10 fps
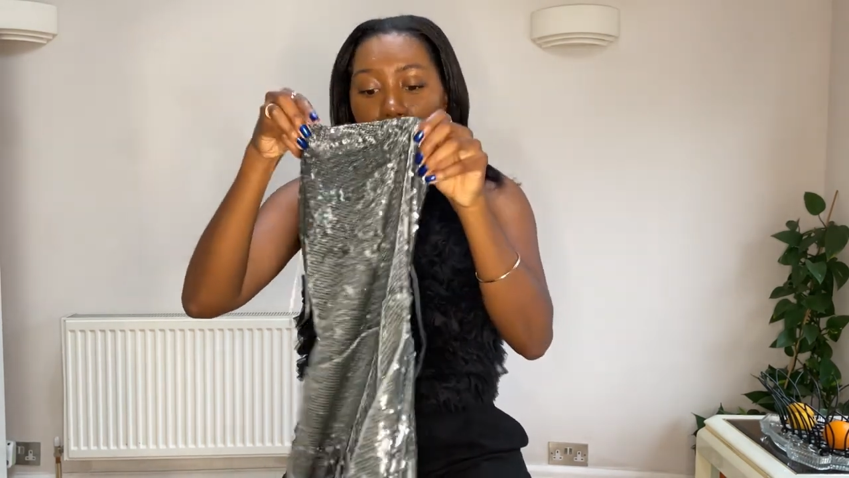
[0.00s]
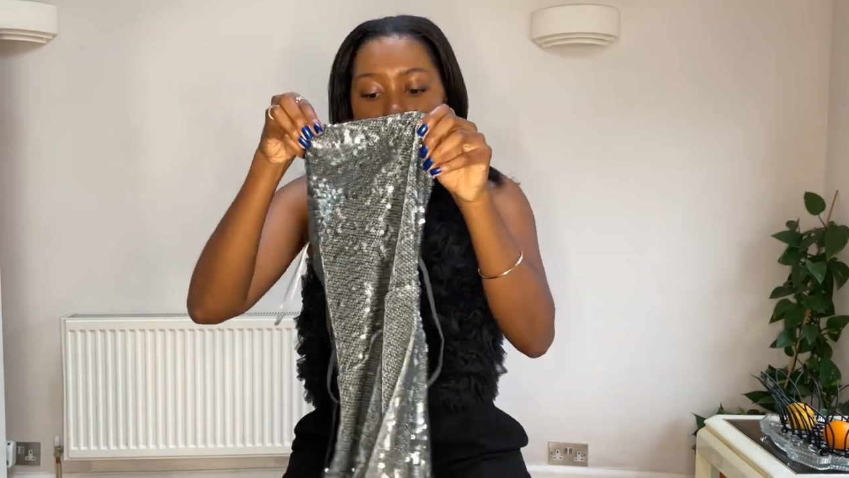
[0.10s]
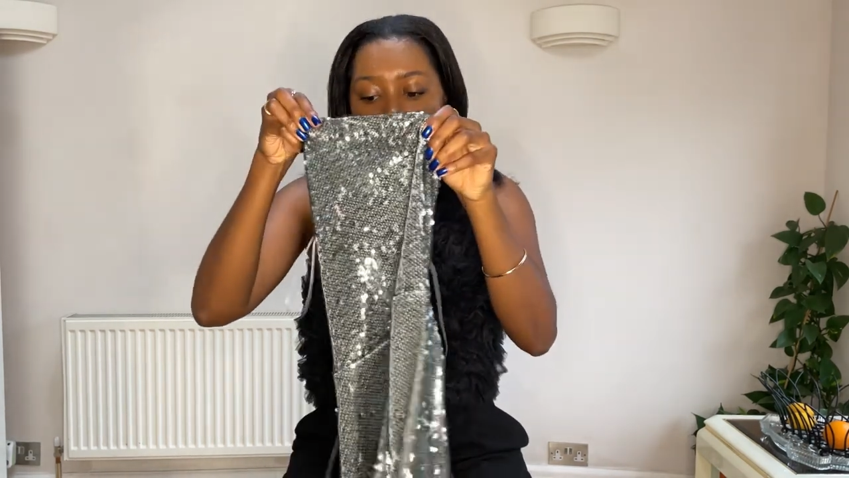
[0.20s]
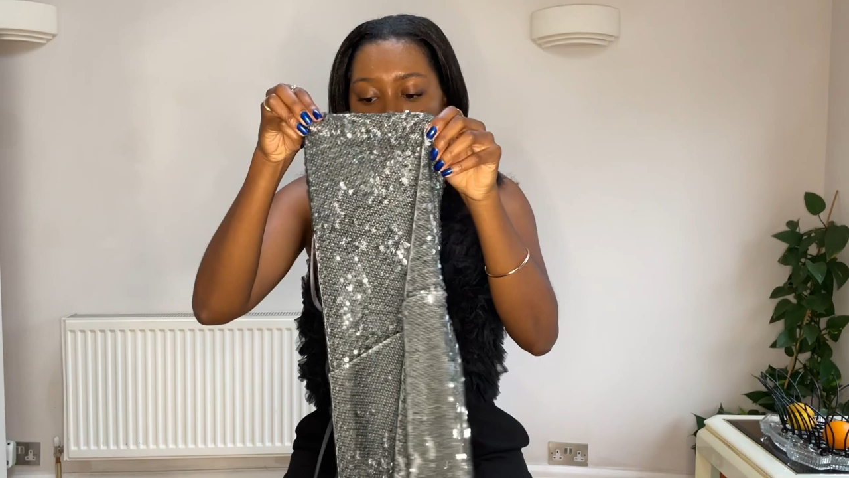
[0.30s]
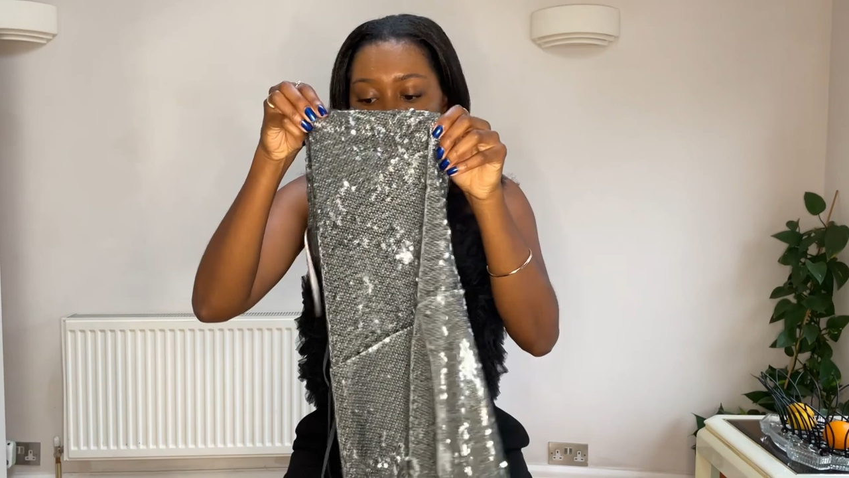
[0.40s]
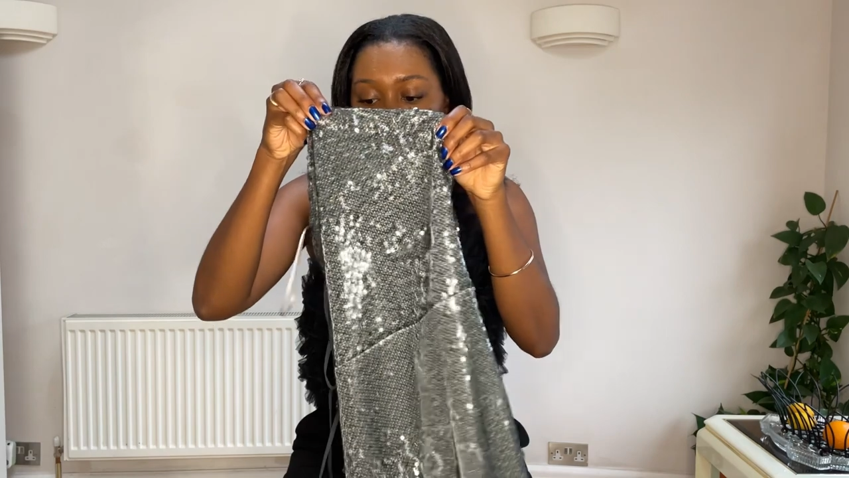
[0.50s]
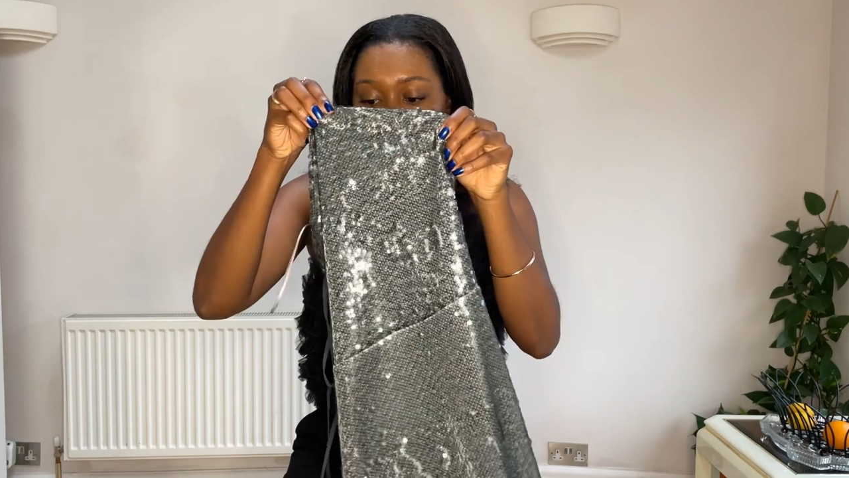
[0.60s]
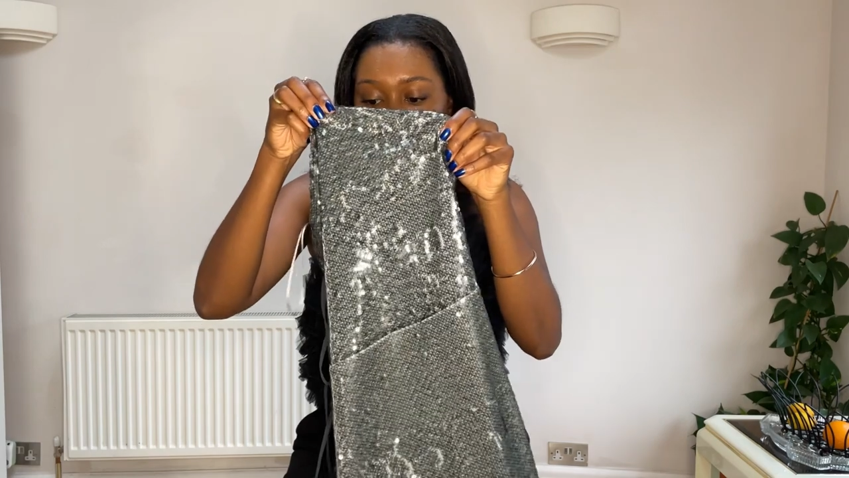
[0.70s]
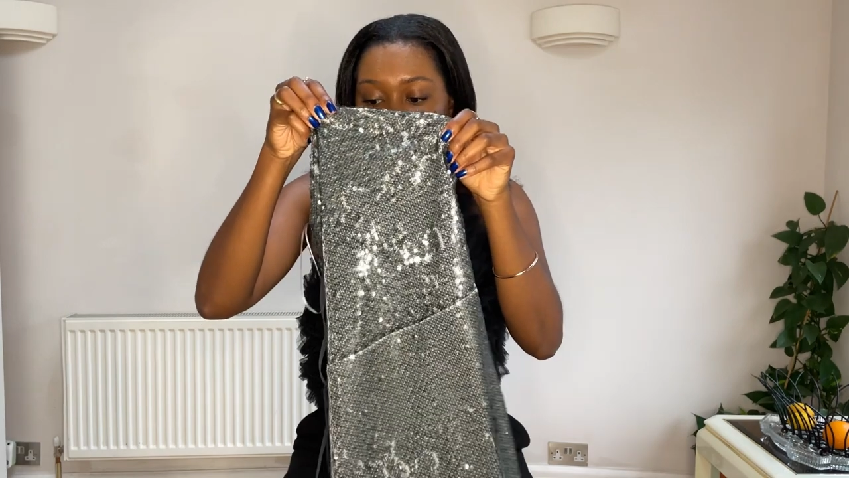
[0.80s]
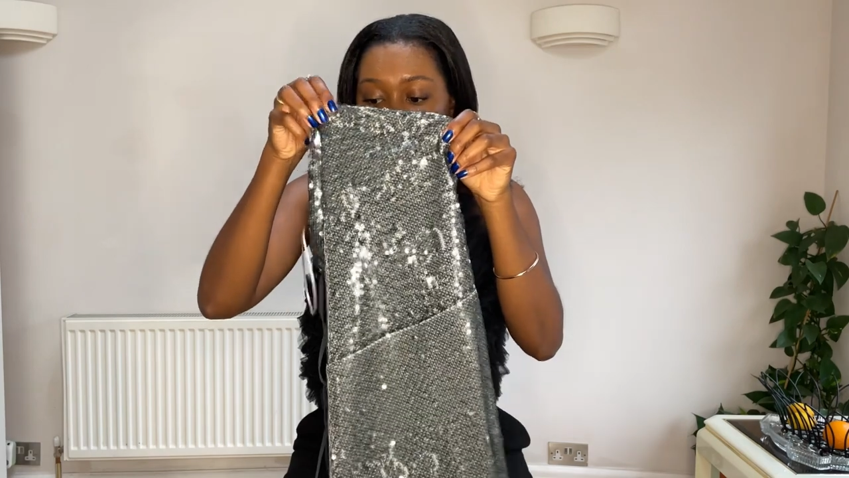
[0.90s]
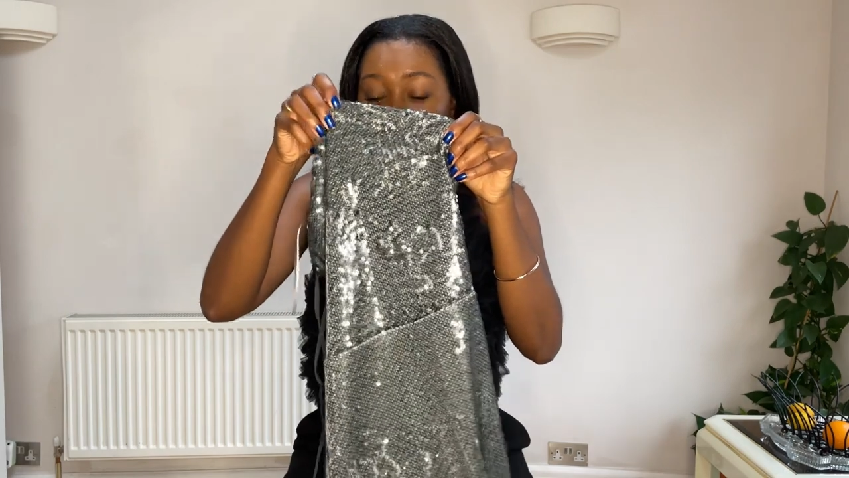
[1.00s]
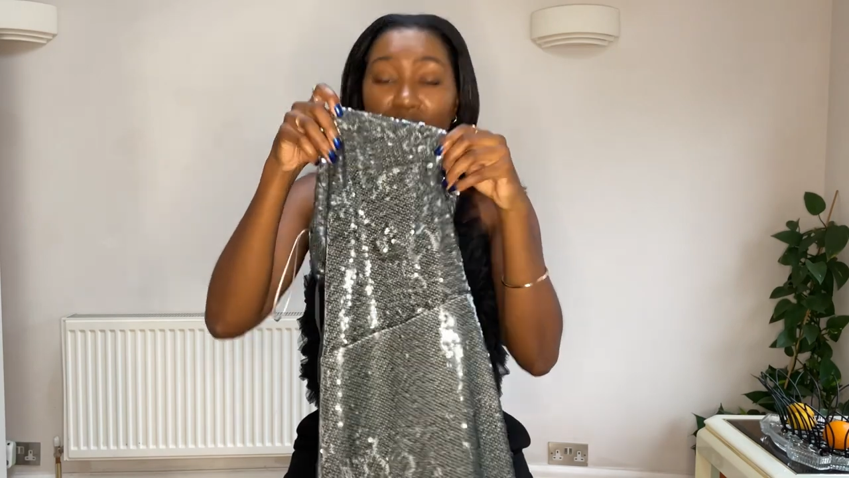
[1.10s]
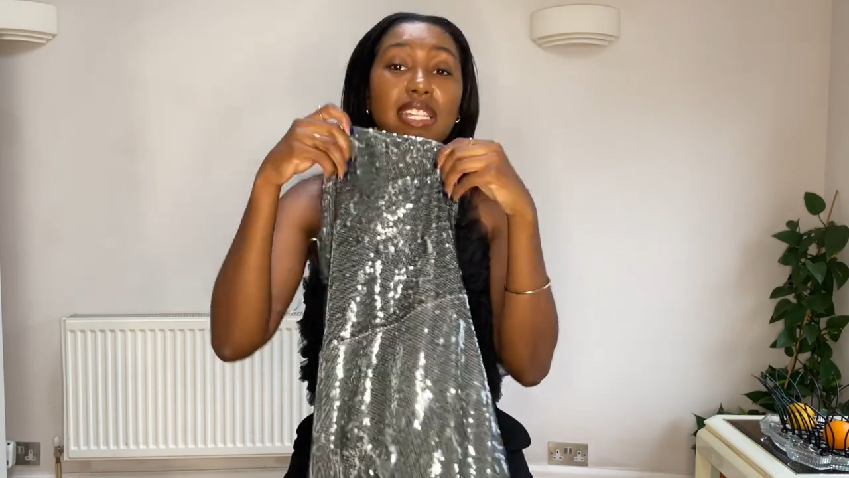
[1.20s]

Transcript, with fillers: um, which I think